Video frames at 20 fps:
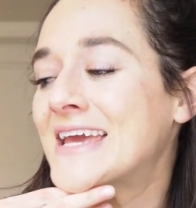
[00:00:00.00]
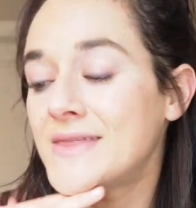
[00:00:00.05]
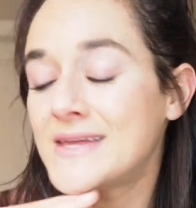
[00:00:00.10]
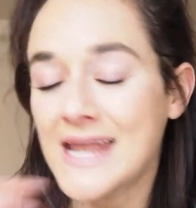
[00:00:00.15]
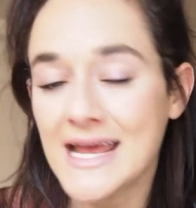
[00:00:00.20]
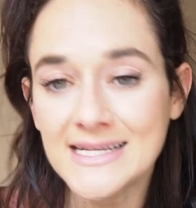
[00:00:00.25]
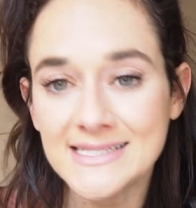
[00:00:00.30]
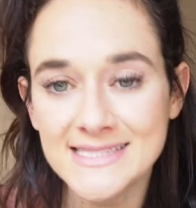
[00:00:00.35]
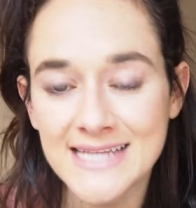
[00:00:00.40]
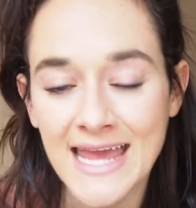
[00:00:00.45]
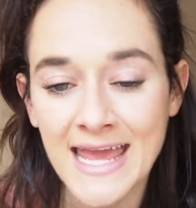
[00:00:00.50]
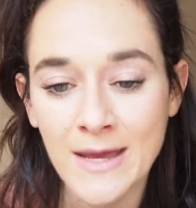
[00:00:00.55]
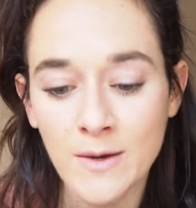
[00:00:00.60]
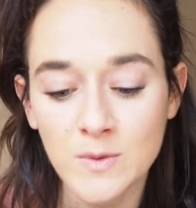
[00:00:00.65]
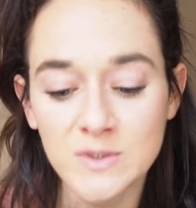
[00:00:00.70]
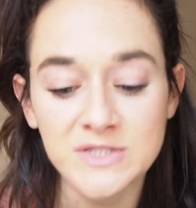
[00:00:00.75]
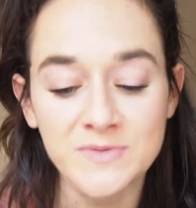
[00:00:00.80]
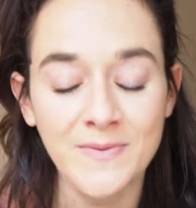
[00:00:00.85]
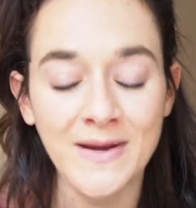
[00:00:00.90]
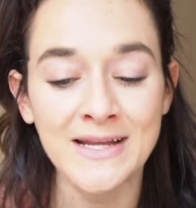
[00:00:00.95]
The next day,
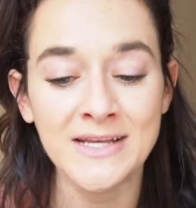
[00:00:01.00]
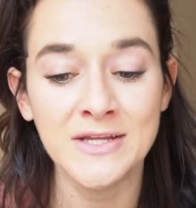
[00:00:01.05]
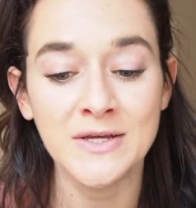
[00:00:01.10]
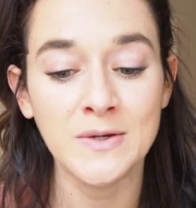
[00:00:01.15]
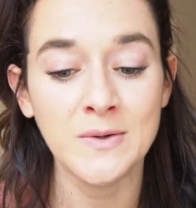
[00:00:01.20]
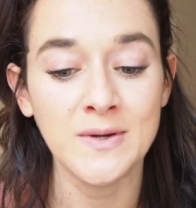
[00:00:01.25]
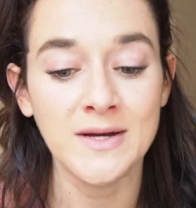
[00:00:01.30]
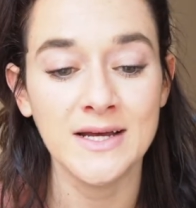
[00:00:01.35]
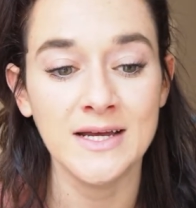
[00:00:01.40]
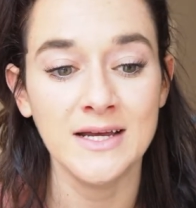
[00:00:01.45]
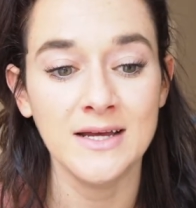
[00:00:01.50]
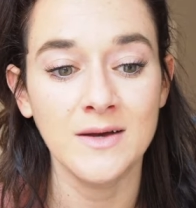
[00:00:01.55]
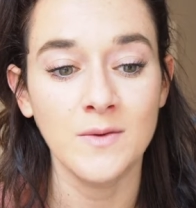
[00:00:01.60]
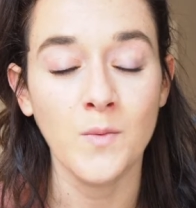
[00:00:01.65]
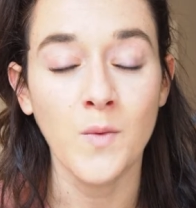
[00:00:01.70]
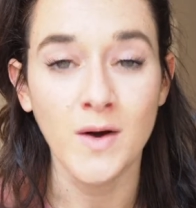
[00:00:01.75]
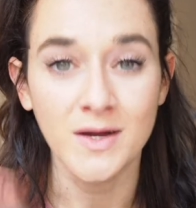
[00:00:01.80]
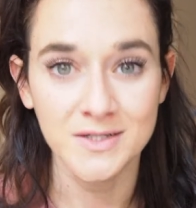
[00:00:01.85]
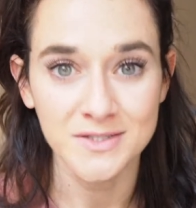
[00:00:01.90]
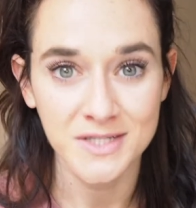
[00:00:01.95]
which mind you,
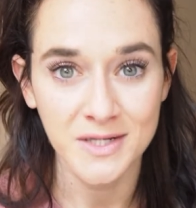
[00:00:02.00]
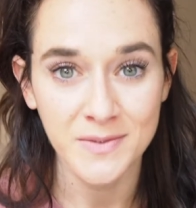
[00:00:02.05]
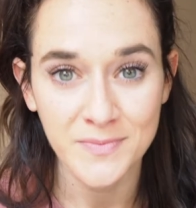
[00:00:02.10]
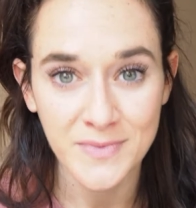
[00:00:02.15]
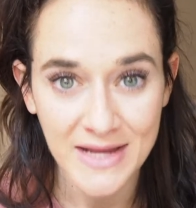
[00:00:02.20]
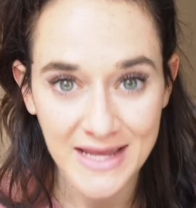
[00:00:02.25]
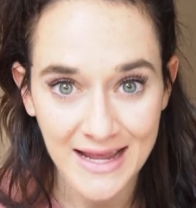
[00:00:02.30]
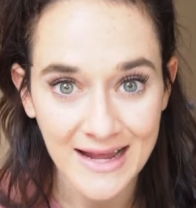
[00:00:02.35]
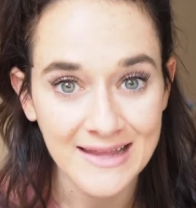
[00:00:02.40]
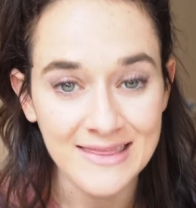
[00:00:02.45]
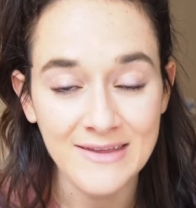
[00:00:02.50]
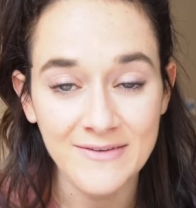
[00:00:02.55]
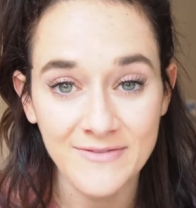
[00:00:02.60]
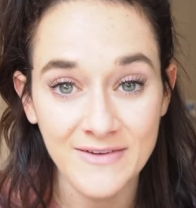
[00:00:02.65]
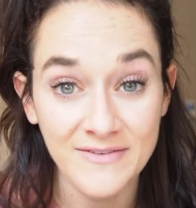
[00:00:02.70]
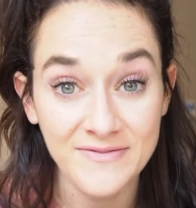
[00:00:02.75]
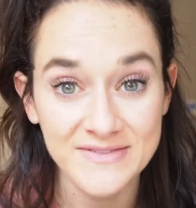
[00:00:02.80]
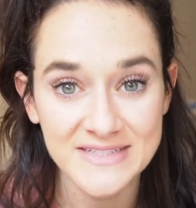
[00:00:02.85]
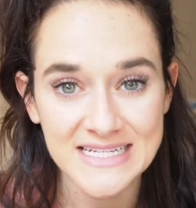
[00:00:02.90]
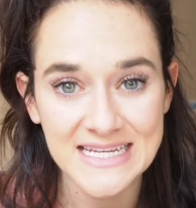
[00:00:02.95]
water started breaking on the
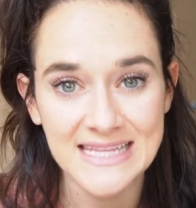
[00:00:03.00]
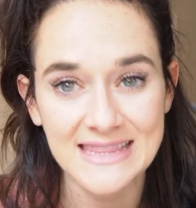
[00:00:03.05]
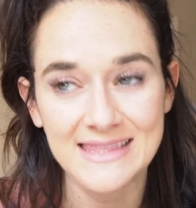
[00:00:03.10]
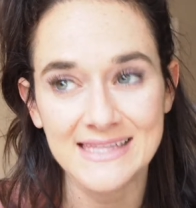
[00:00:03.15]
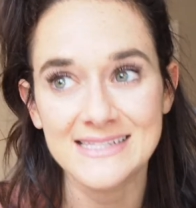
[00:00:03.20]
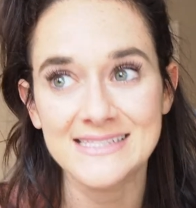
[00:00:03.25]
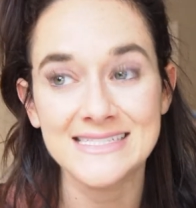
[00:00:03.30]
15th.